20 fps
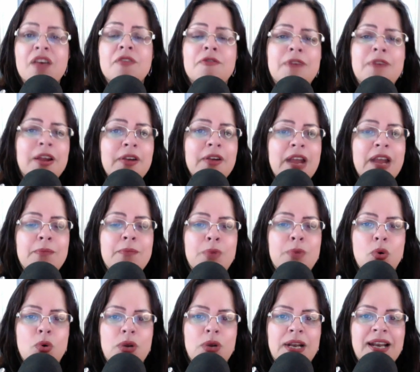Very
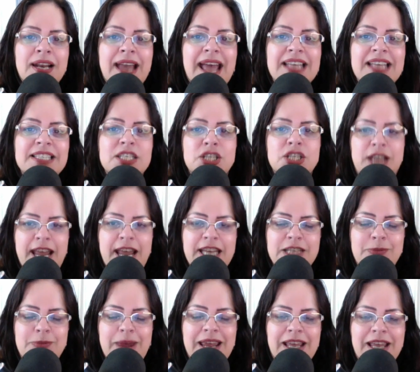important as a
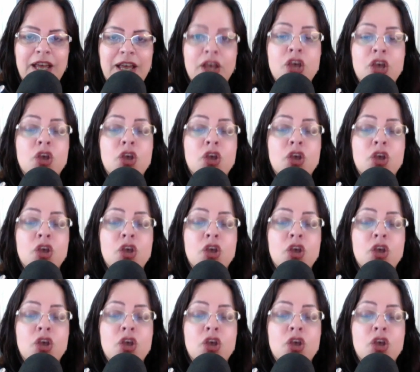change maker